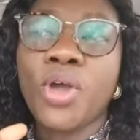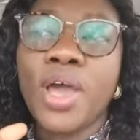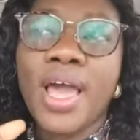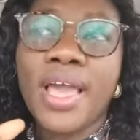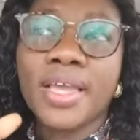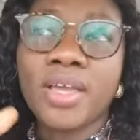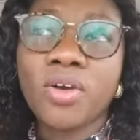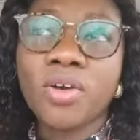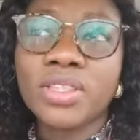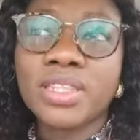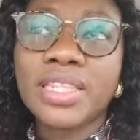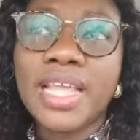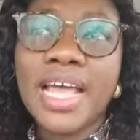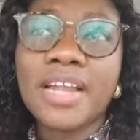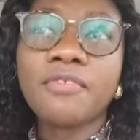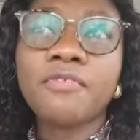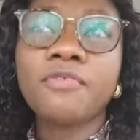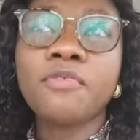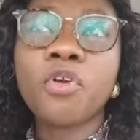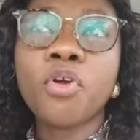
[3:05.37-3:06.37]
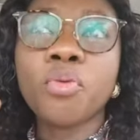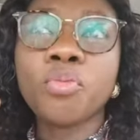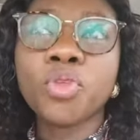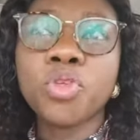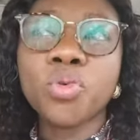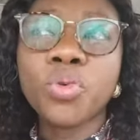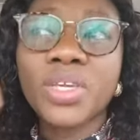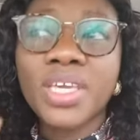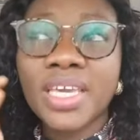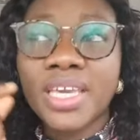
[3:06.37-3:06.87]
I got that from
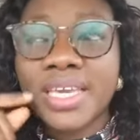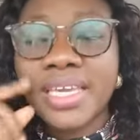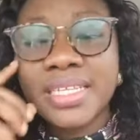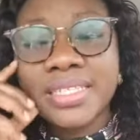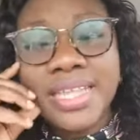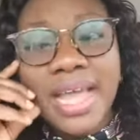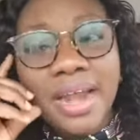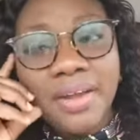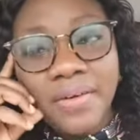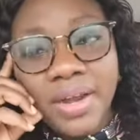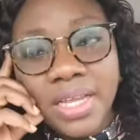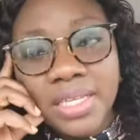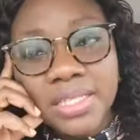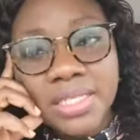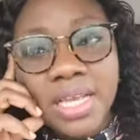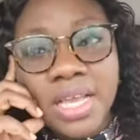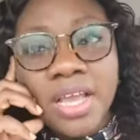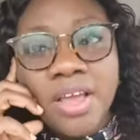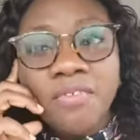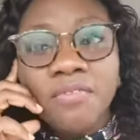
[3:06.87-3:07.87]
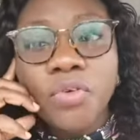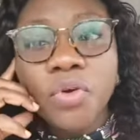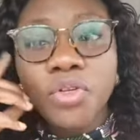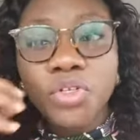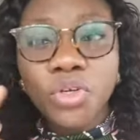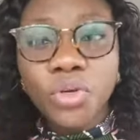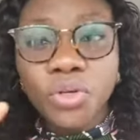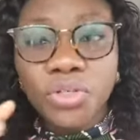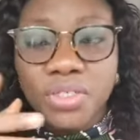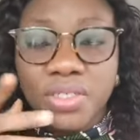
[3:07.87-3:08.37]
UK Aid Direct for
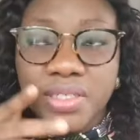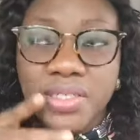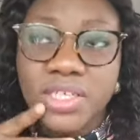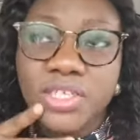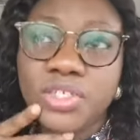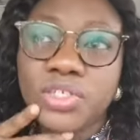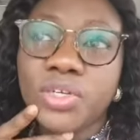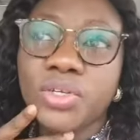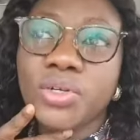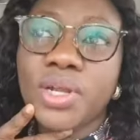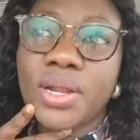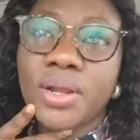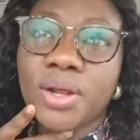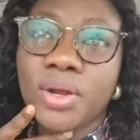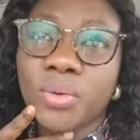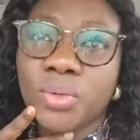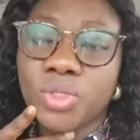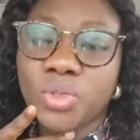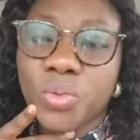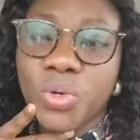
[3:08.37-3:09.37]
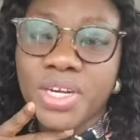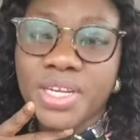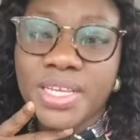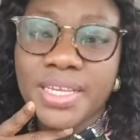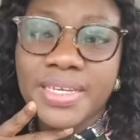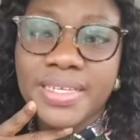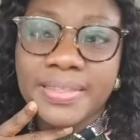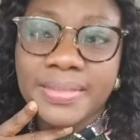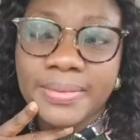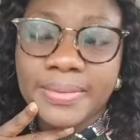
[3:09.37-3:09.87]
the organization I was
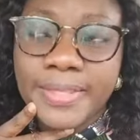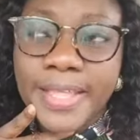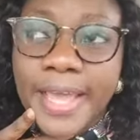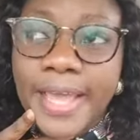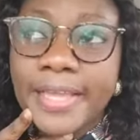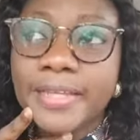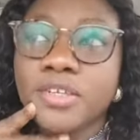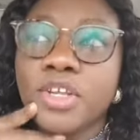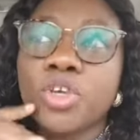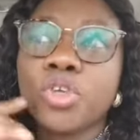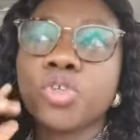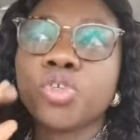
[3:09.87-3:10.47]
working in then.